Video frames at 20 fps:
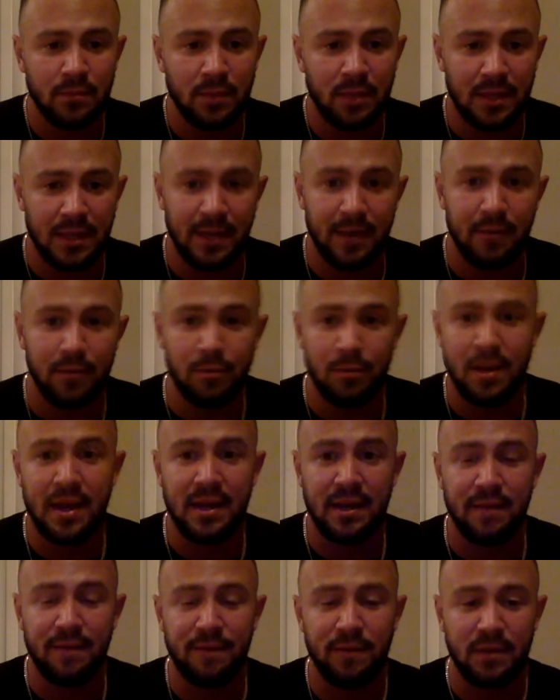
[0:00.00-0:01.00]
Get it
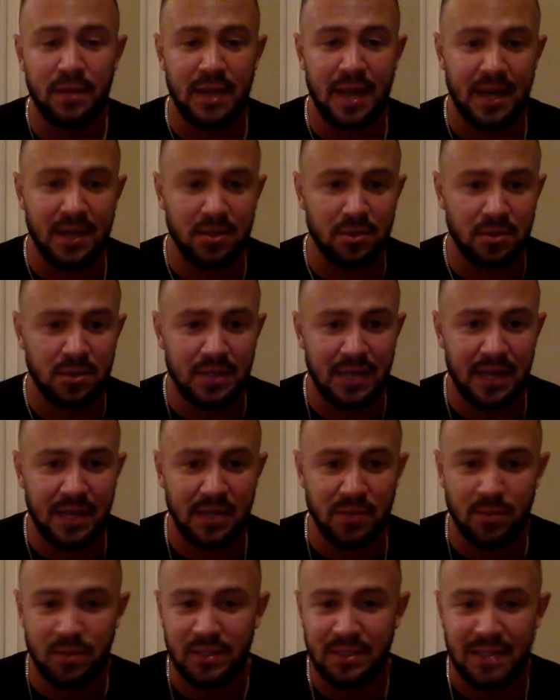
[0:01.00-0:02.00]
ready for the
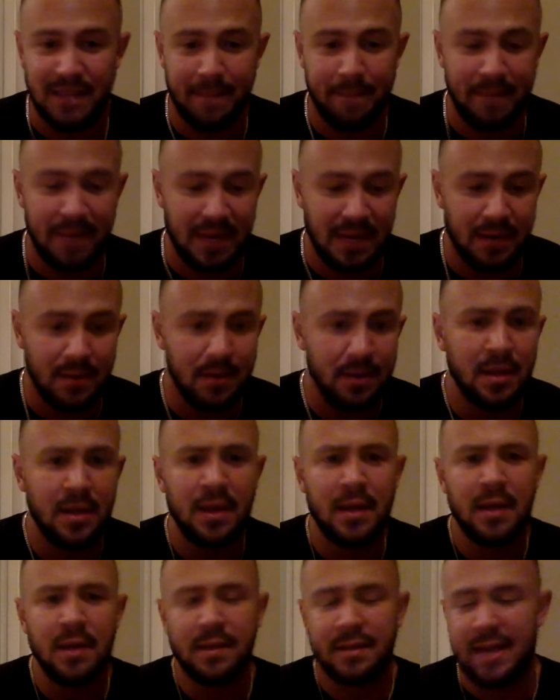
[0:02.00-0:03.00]
exercise. What does that mean?
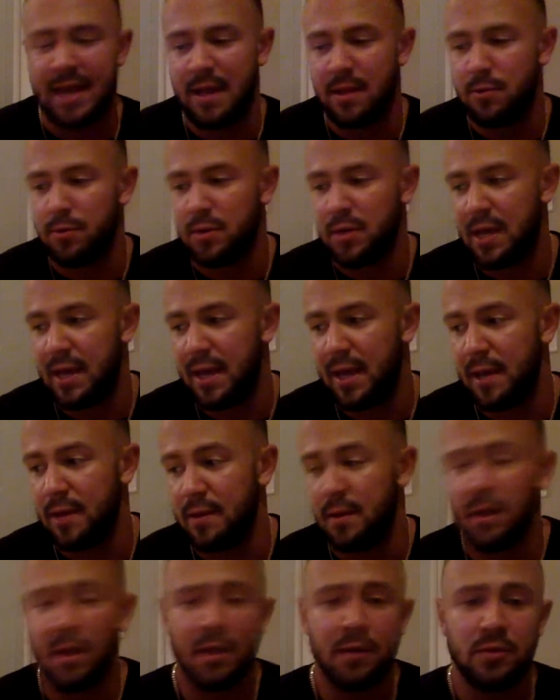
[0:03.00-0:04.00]
That you can
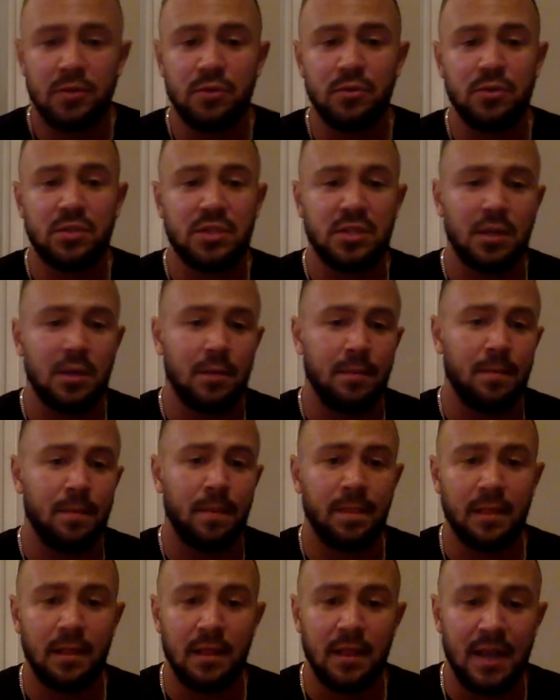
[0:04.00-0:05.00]
do
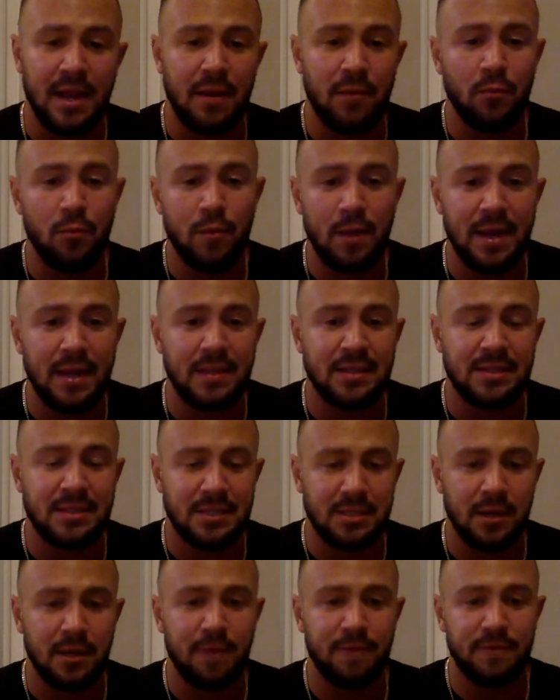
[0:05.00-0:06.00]
some lightweight
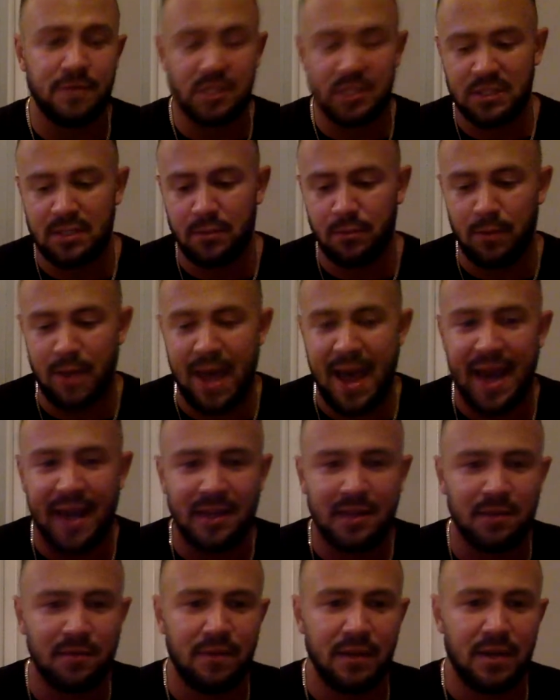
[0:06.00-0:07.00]
stuff just to
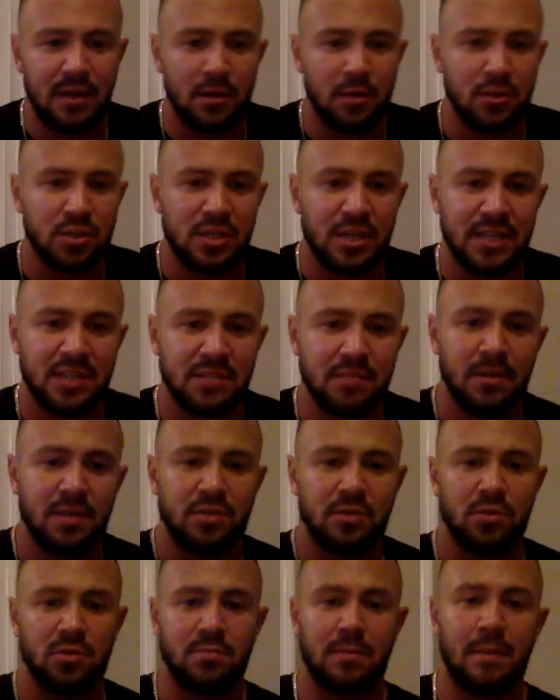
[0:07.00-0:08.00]
activate your chest
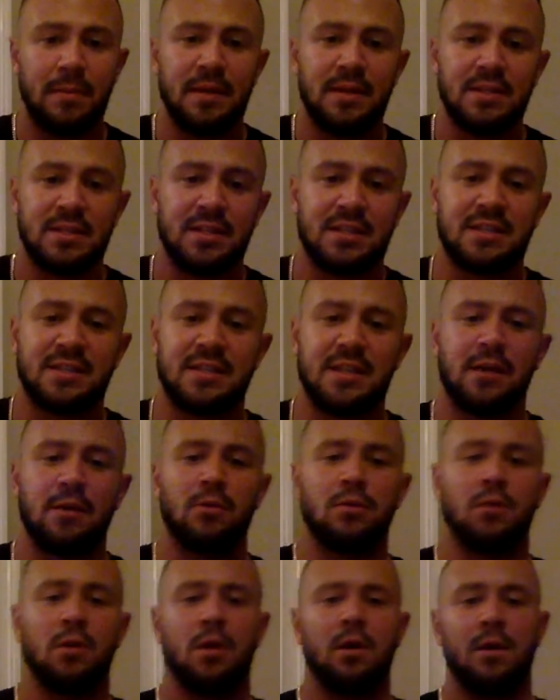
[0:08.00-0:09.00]
muscles. Maybe it's a
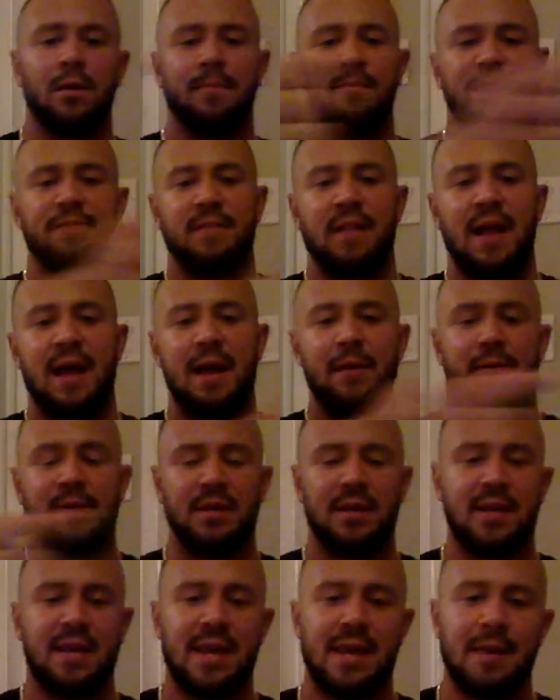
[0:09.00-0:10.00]
single arm fly with
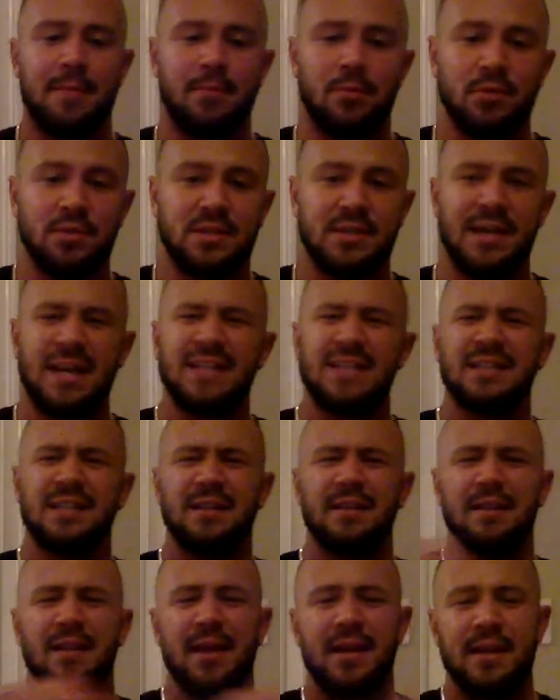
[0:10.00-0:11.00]
the cables, nice
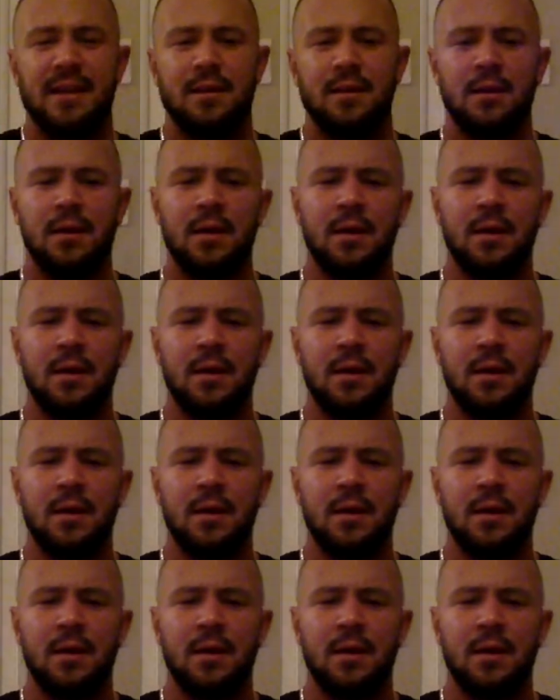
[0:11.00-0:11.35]
and light,